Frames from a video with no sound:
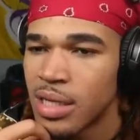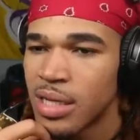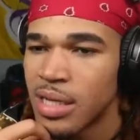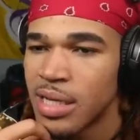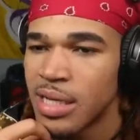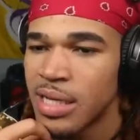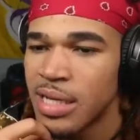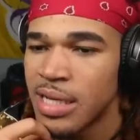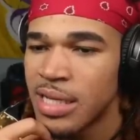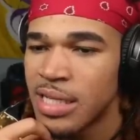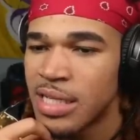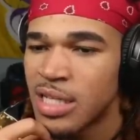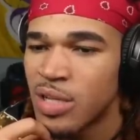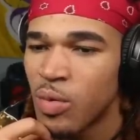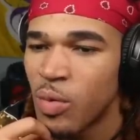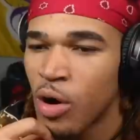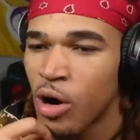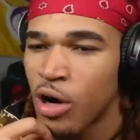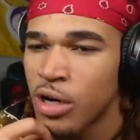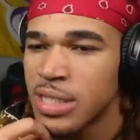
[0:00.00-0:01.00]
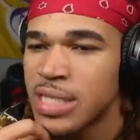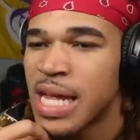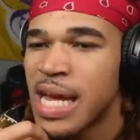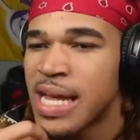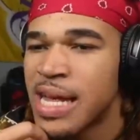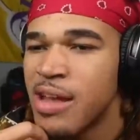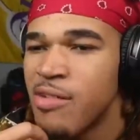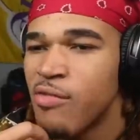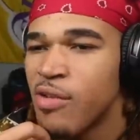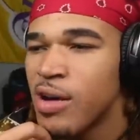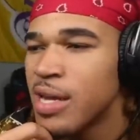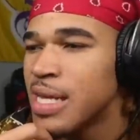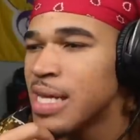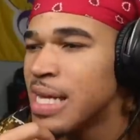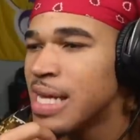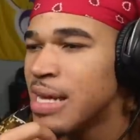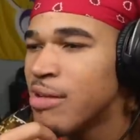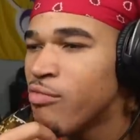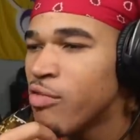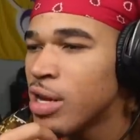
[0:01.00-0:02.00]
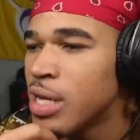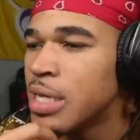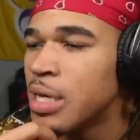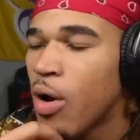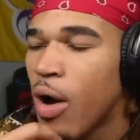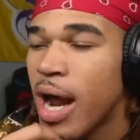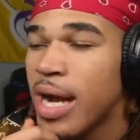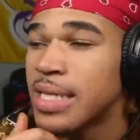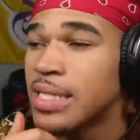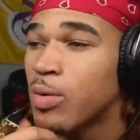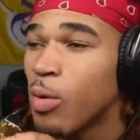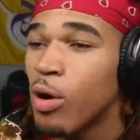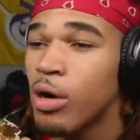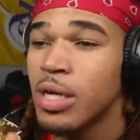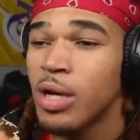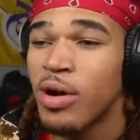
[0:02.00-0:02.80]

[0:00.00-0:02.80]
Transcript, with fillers: He twerks like he really. He really know how to twerk though.